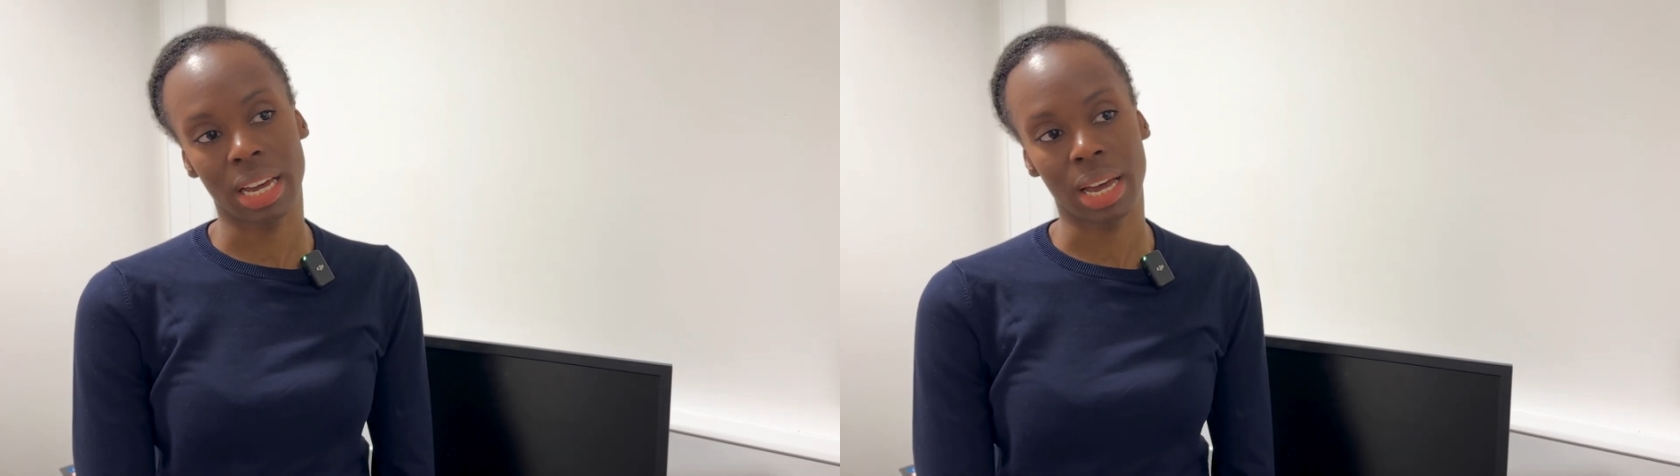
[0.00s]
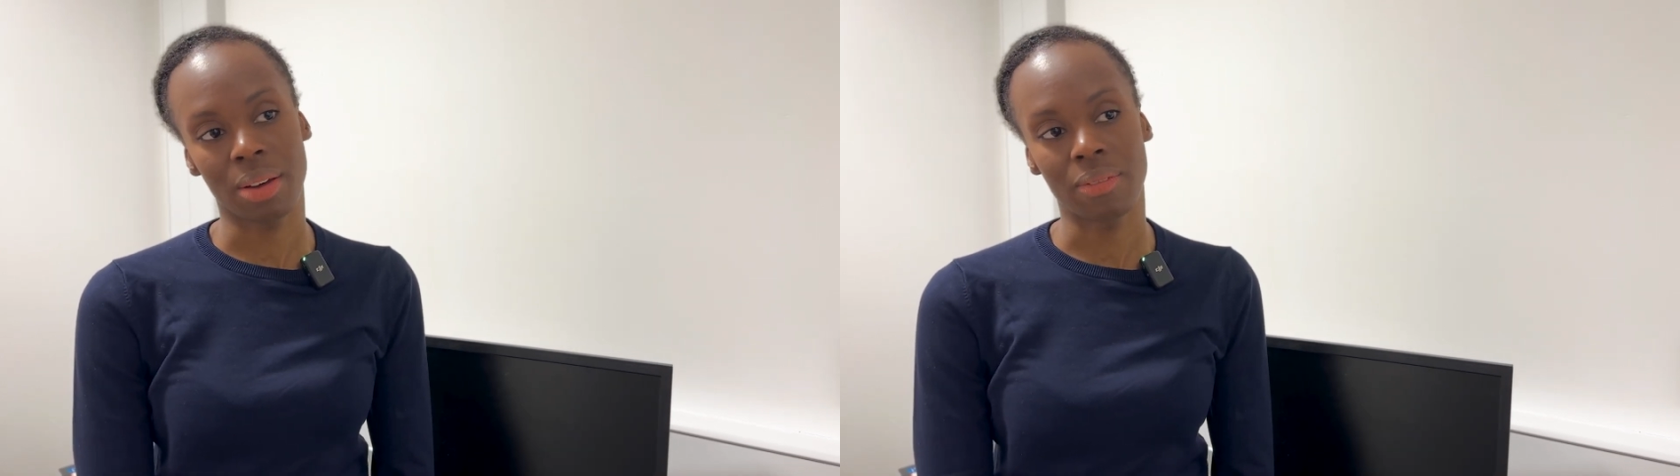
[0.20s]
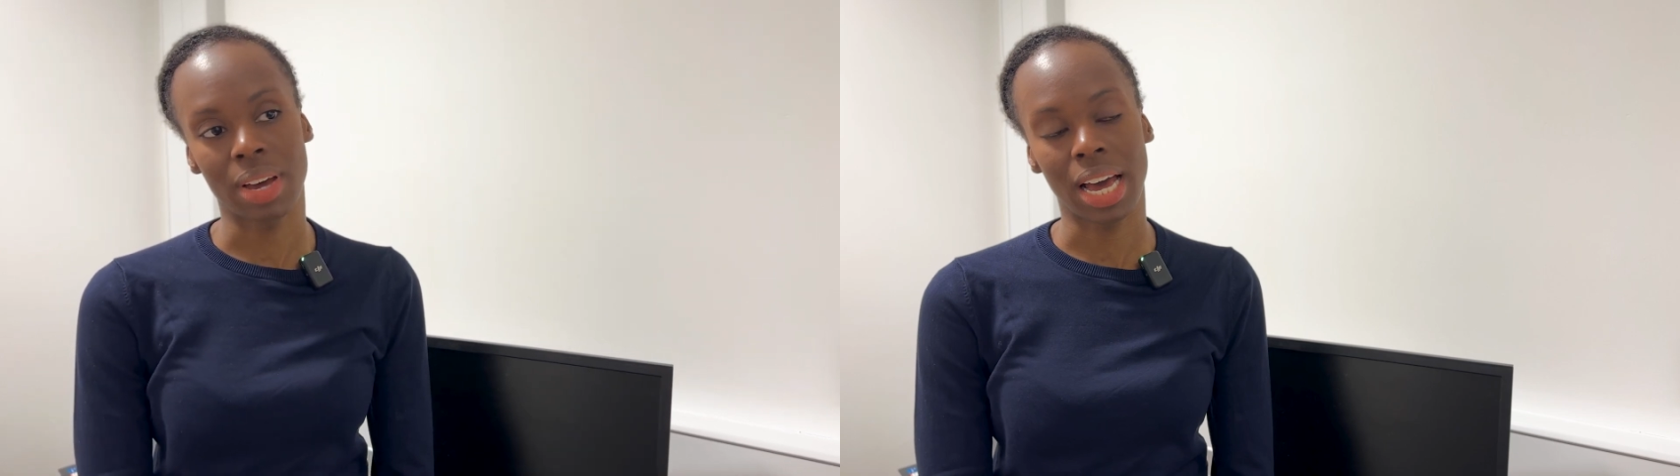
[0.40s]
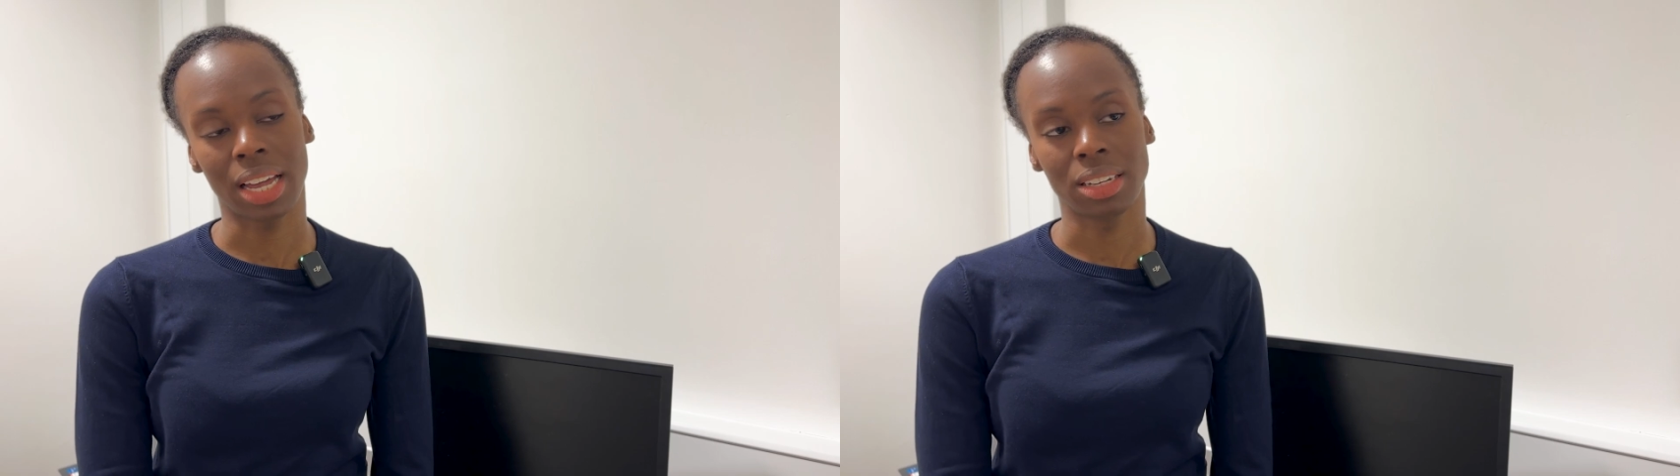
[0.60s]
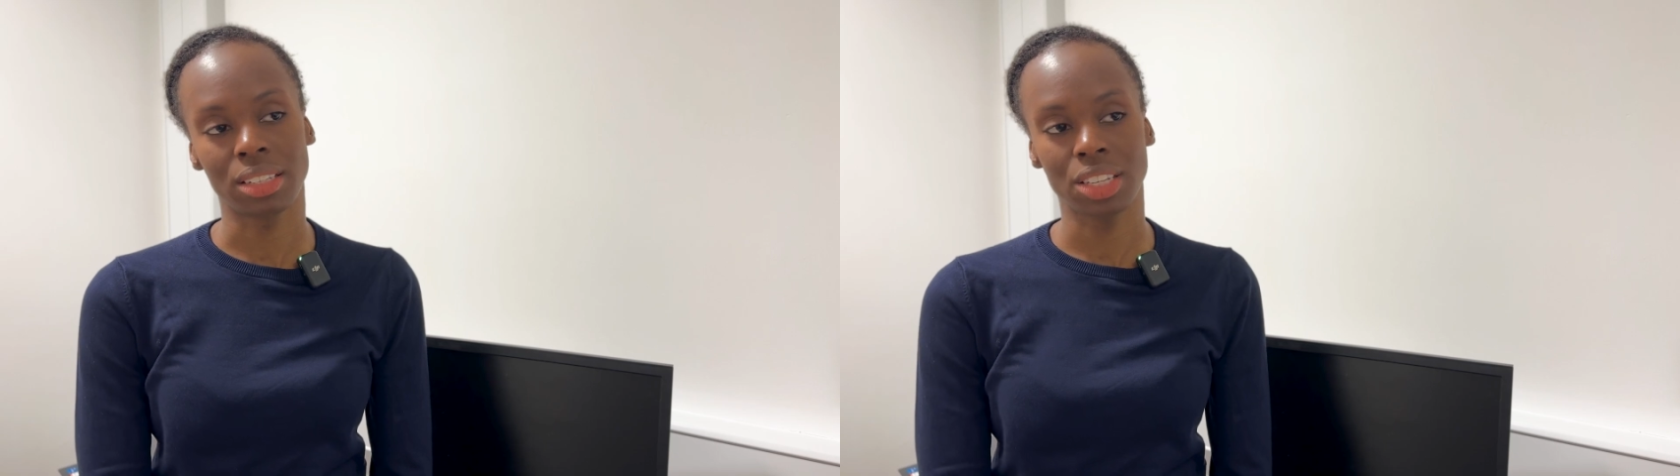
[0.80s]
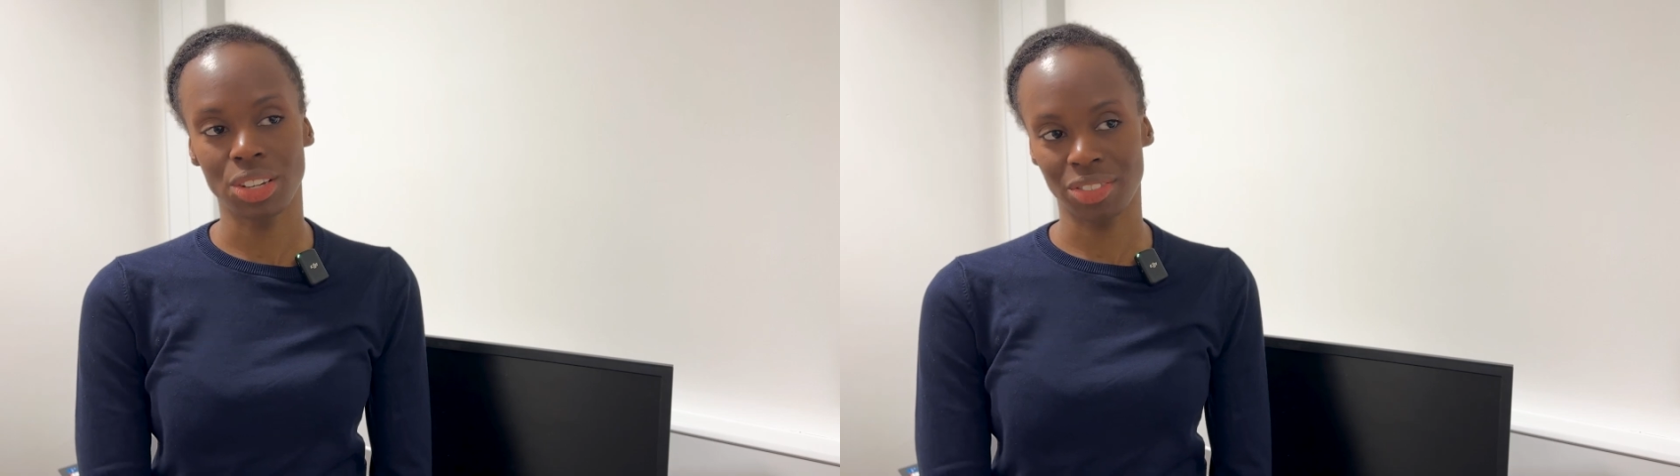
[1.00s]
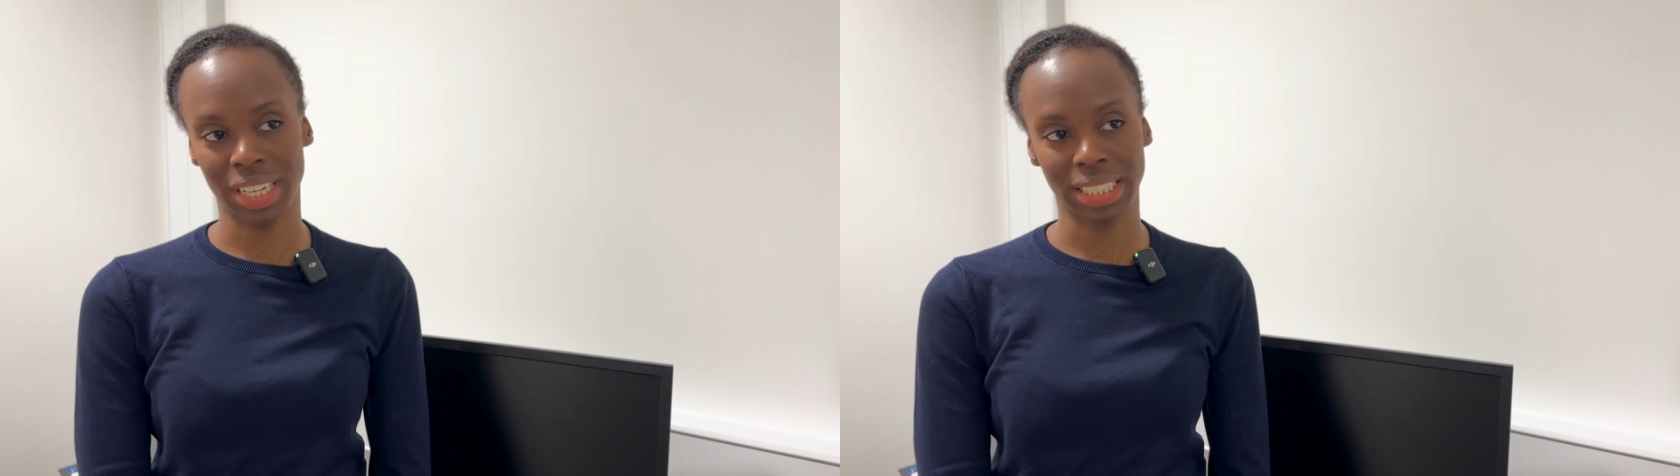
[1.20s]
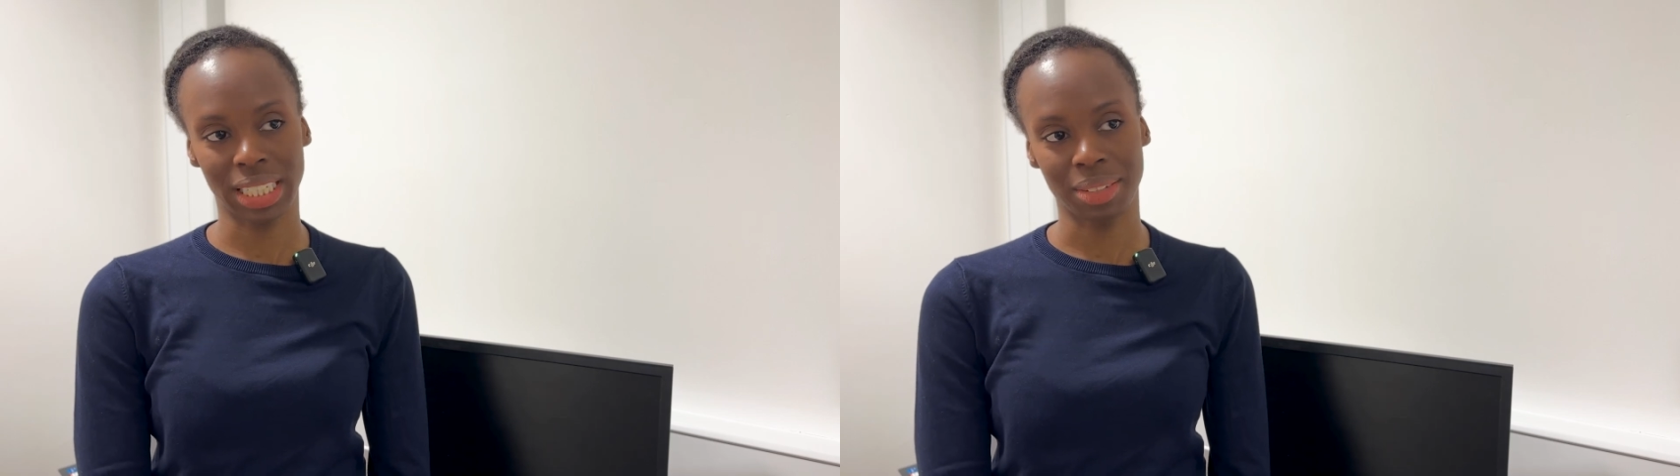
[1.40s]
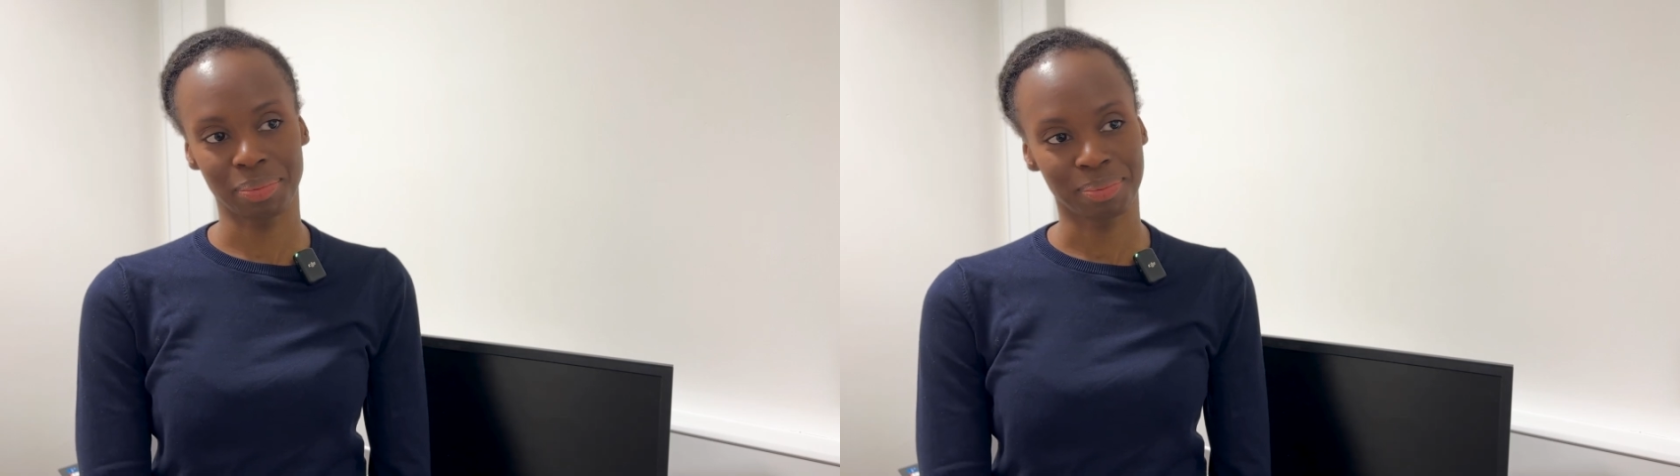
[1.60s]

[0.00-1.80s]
and the university.